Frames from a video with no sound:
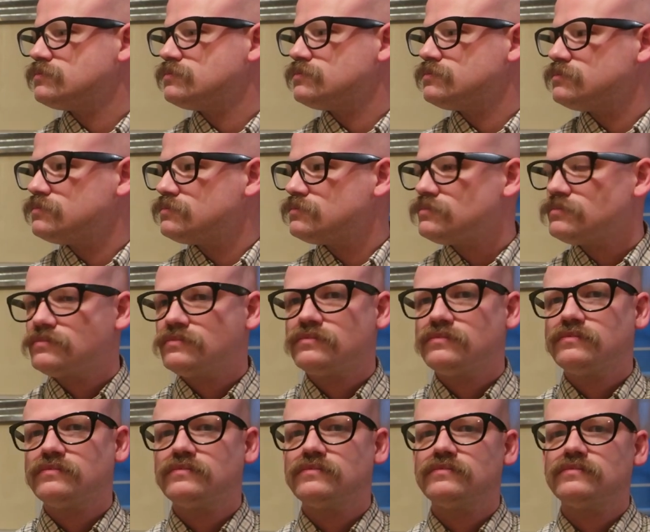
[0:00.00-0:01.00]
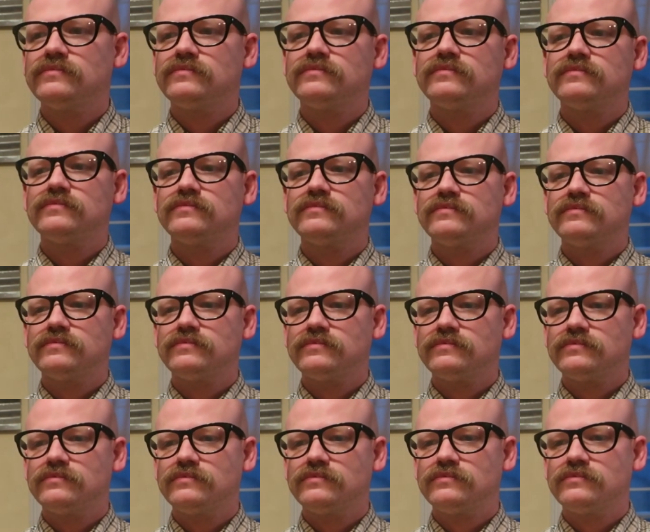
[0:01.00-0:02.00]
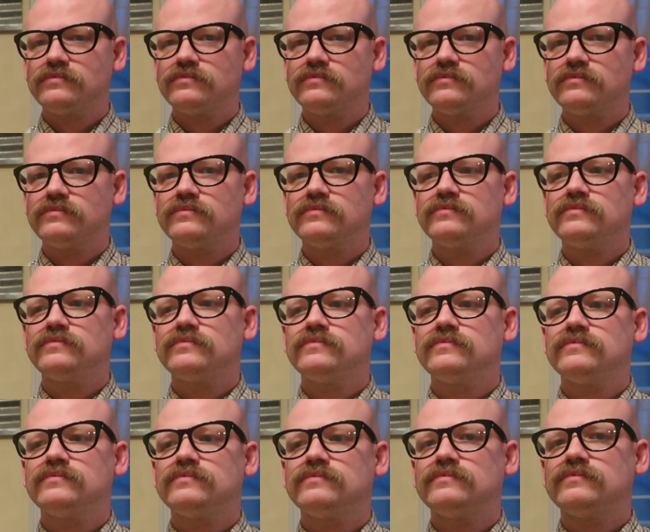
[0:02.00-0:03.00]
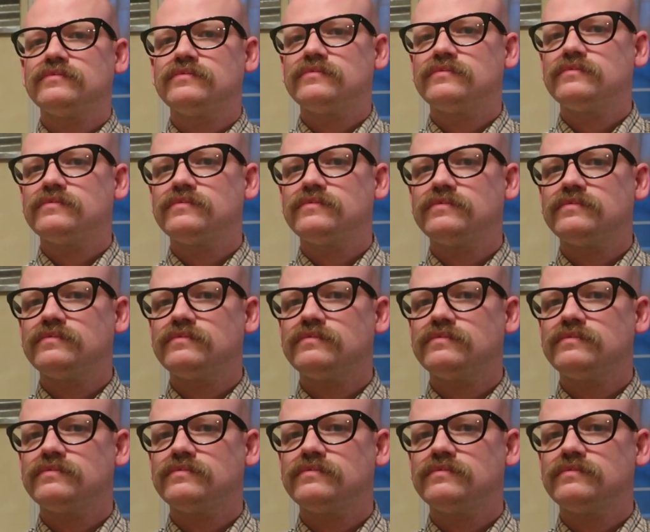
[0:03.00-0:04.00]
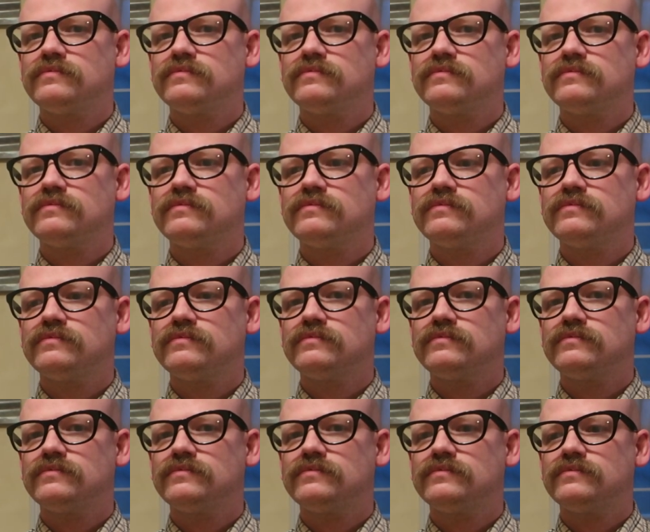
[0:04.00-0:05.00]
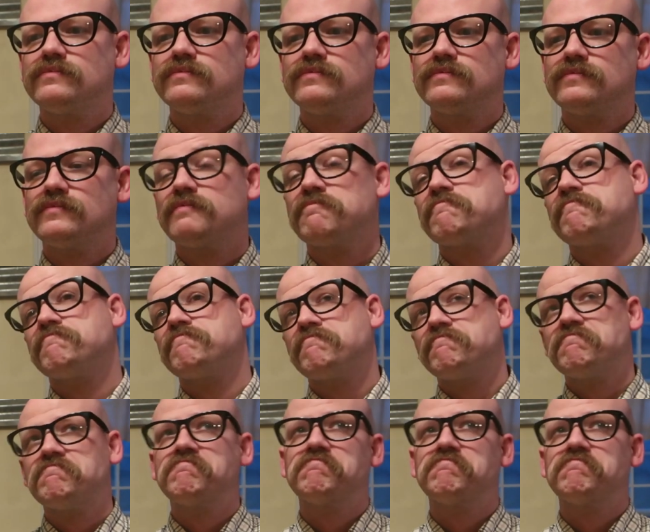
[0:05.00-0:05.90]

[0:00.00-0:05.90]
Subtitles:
(not speaking)